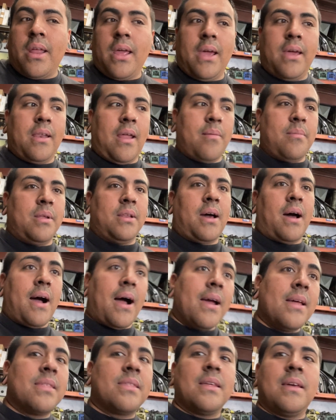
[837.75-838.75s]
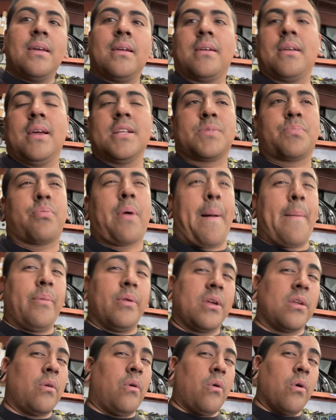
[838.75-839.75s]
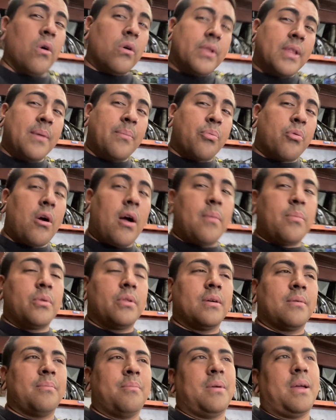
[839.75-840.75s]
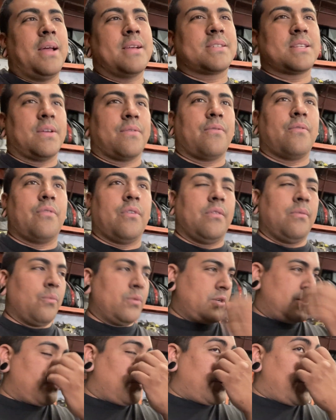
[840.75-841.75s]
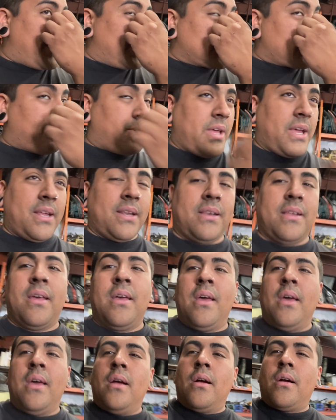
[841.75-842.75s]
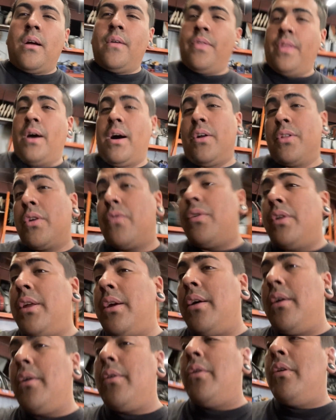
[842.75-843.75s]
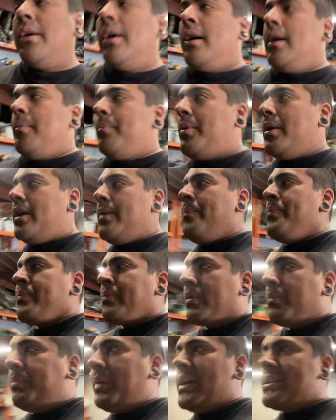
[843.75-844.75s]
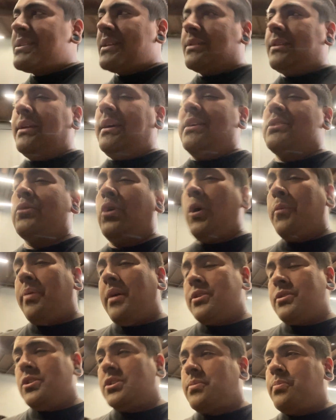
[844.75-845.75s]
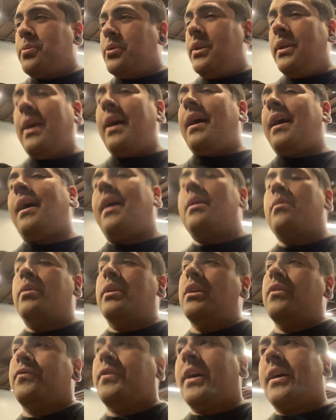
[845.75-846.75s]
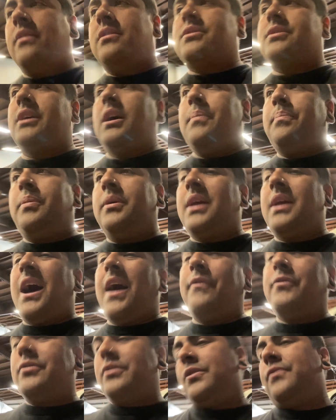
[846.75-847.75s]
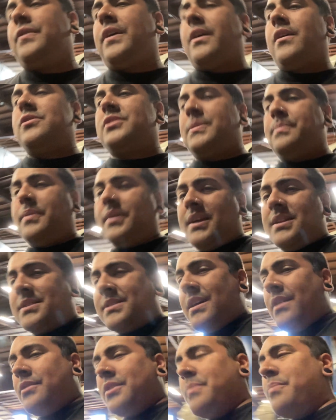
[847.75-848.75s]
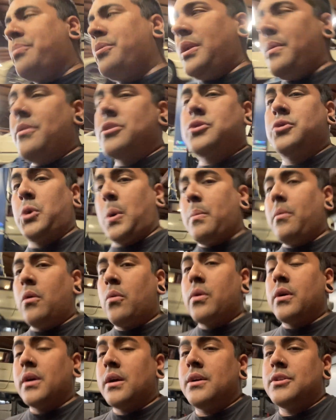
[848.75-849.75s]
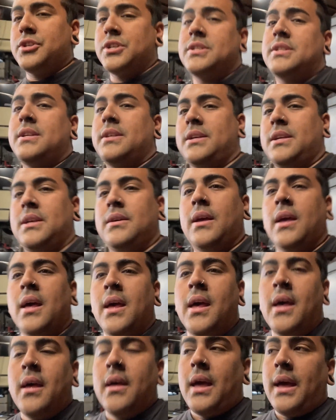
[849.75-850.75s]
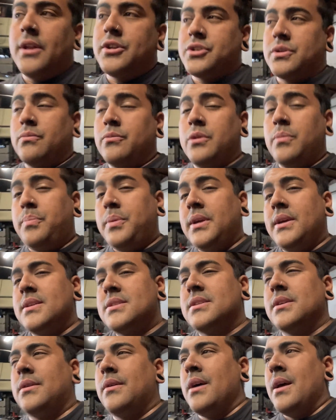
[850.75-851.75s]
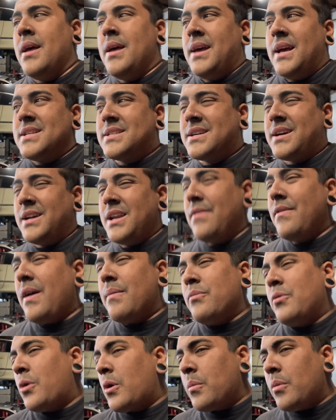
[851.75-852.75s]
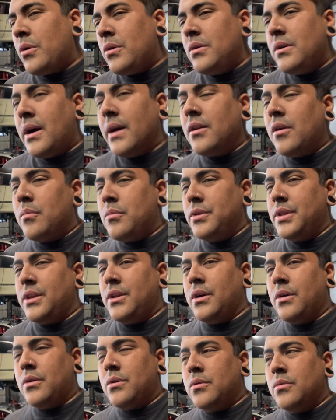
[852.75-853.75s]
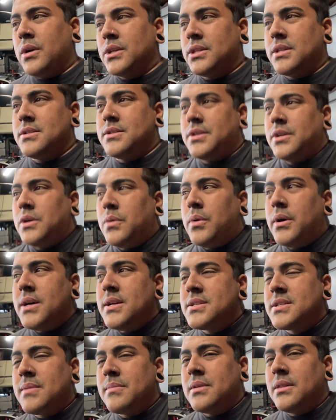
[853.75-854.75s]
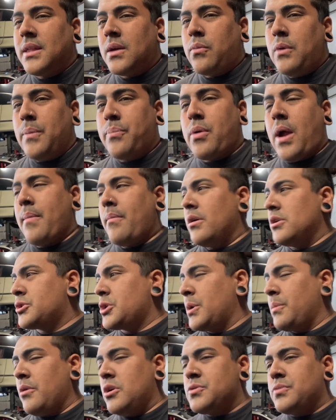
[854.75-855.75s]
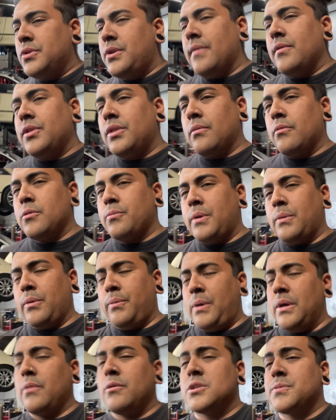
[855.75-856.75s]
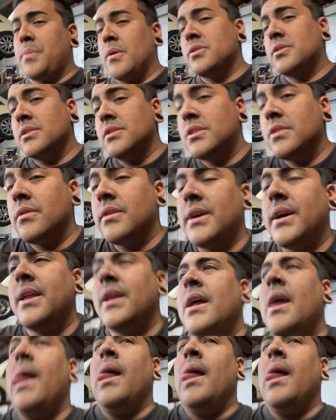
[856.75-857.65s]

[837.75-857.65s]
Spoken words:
And I mean, I think it's probably an oiling problem, which is what I explained in the other video. But basically, his oil pressure is pretty high when it fires up, but after it fires up, it gets down to pretty much normal where a GTE engine would be. So it's kind of abnormal. I don't really know what the deal was. I mean, like, we prime our turbos, we do everything the way that we're supposed to do it.